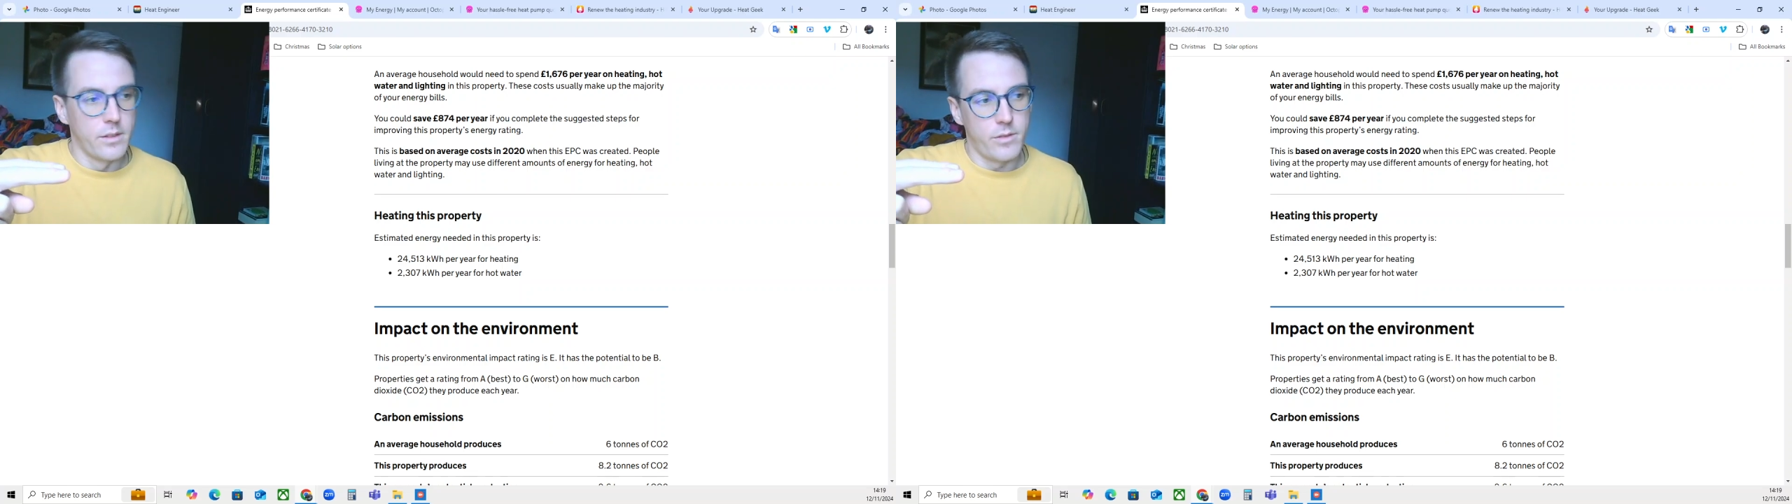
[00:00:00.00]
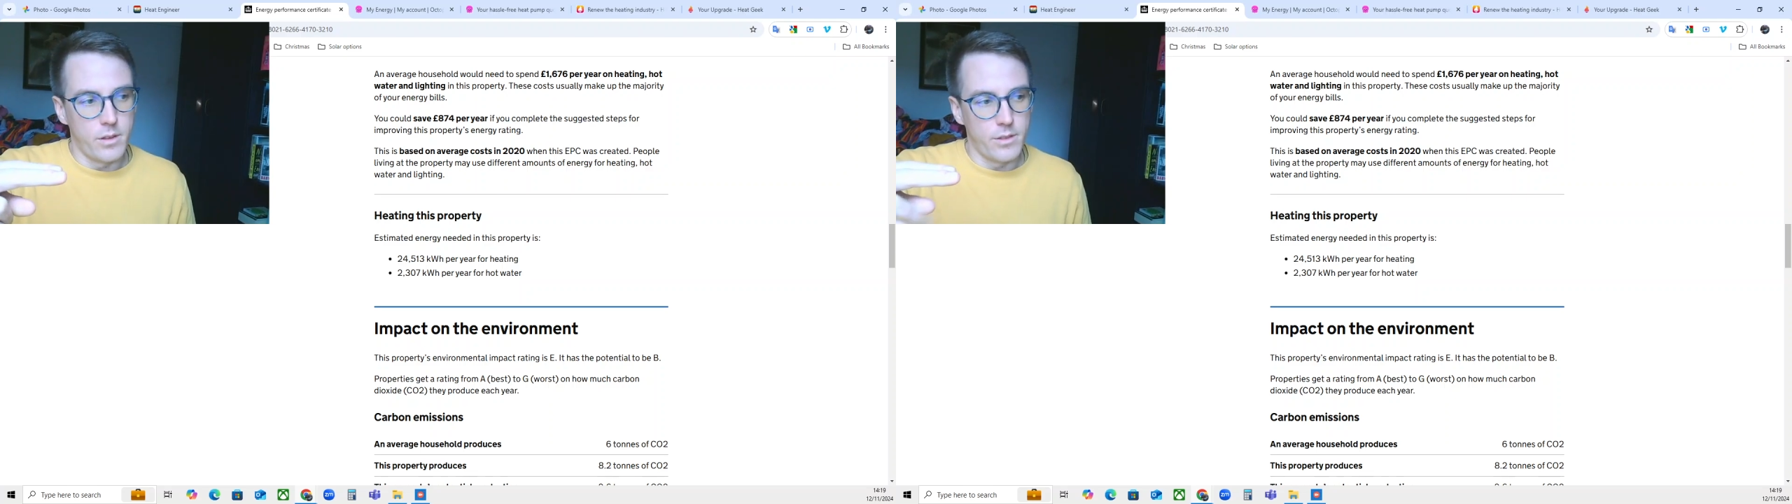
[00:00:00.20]

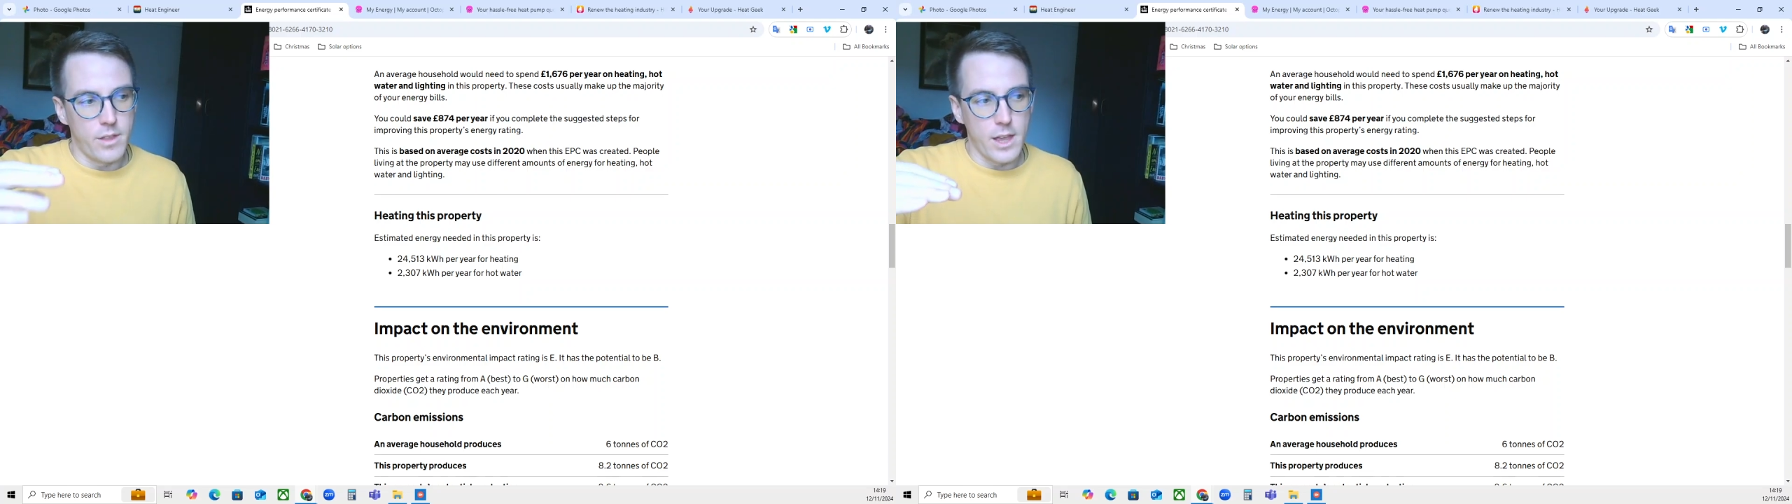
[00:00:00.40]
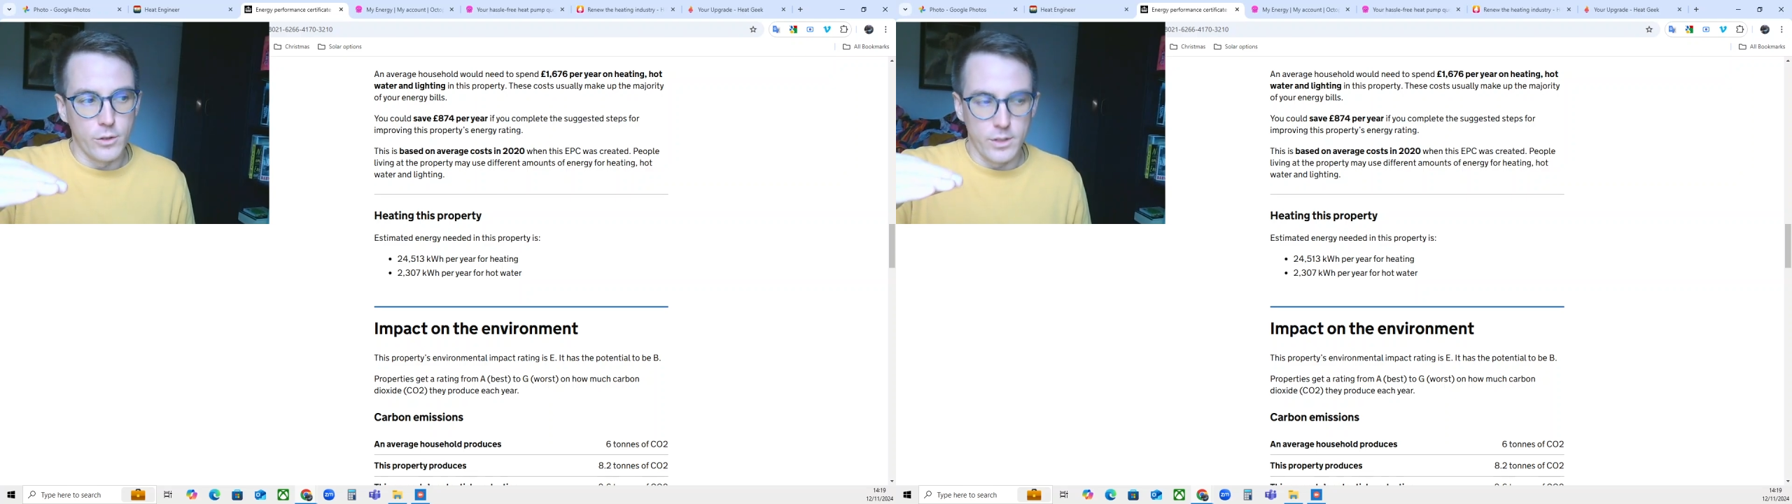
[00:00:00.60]
that
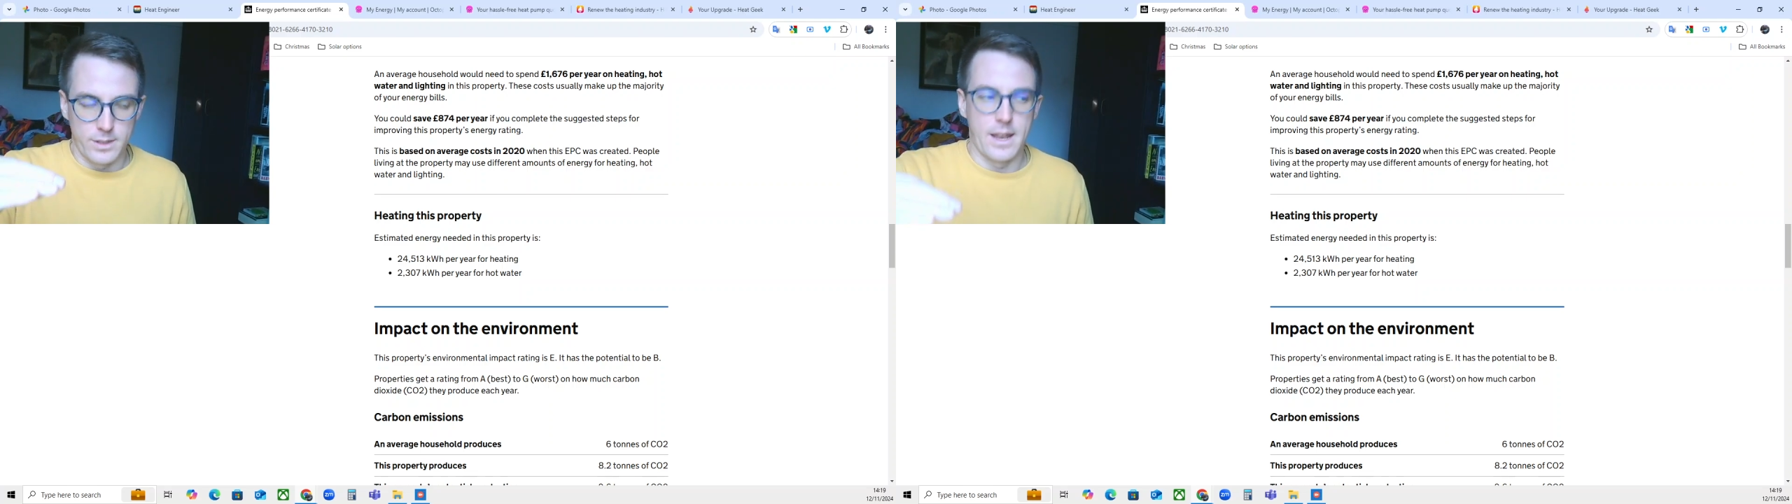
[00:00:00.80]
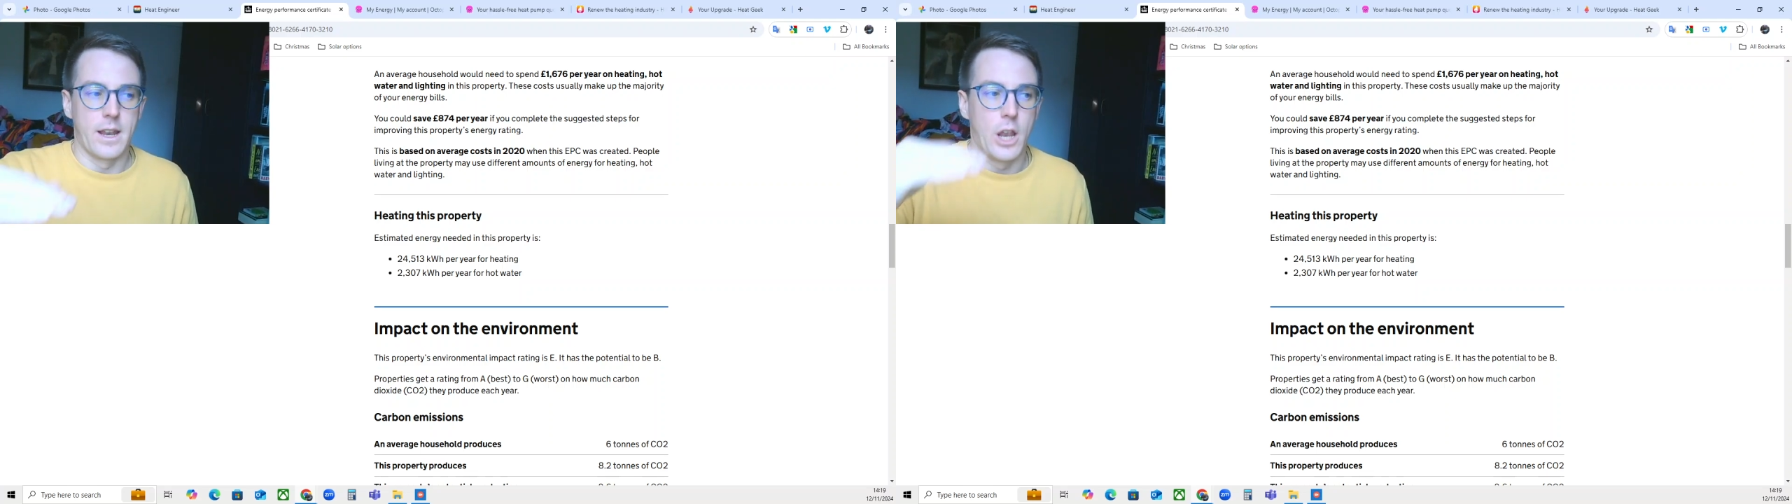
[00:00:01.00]
they
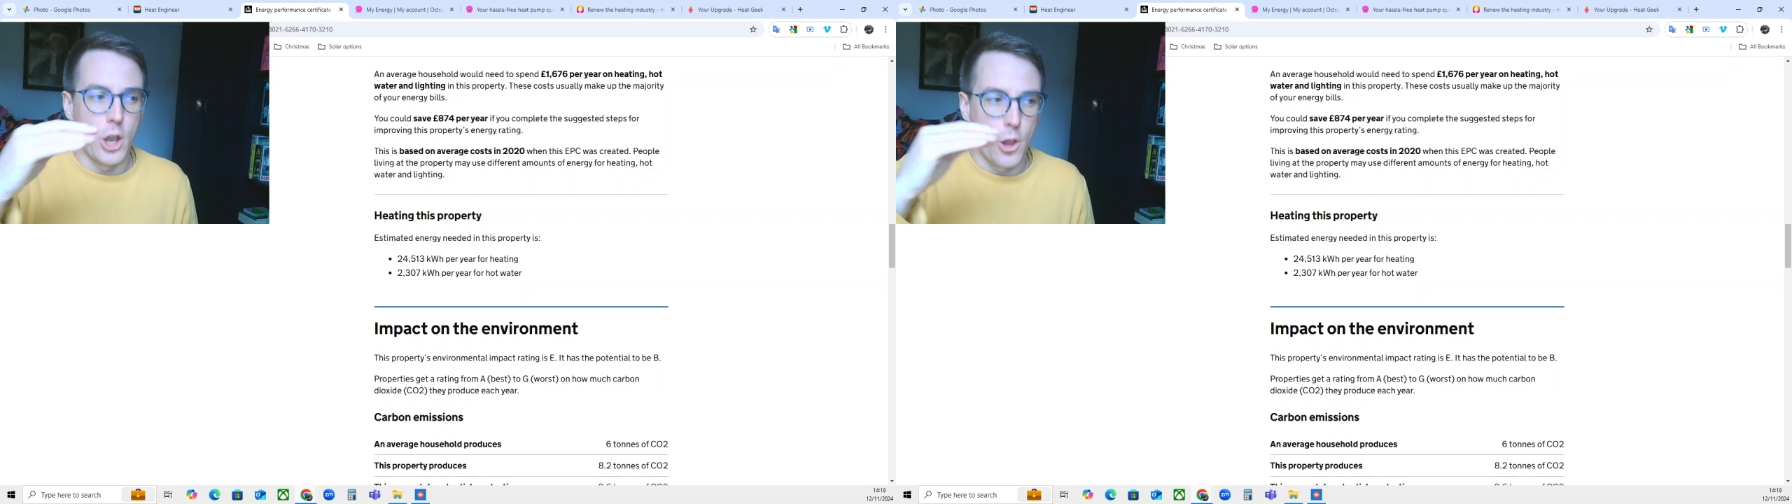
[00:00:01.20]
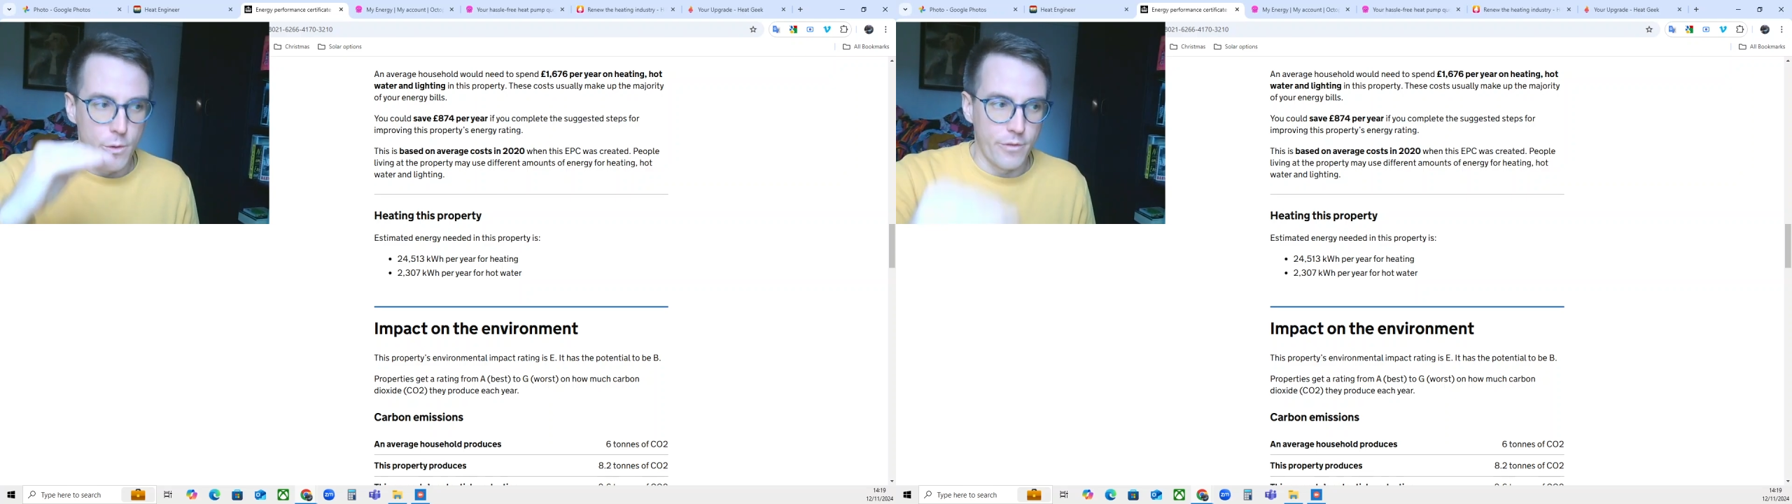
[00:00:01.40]
understand
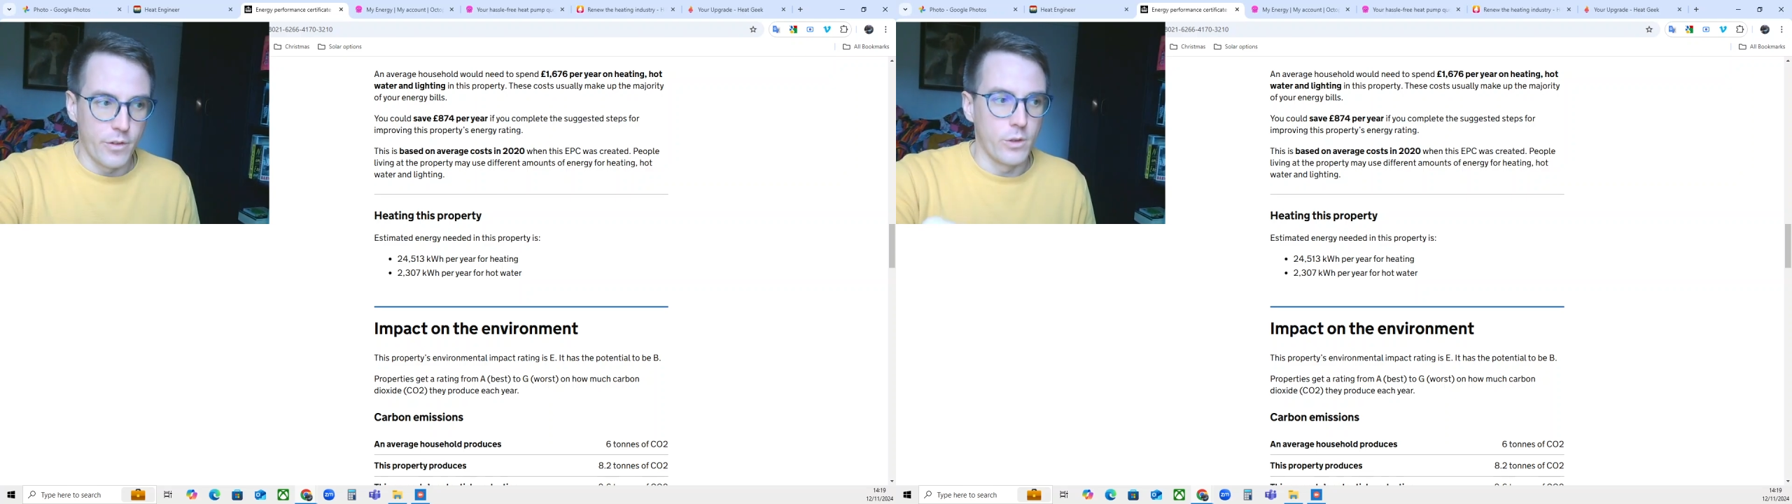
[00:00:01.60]
low flow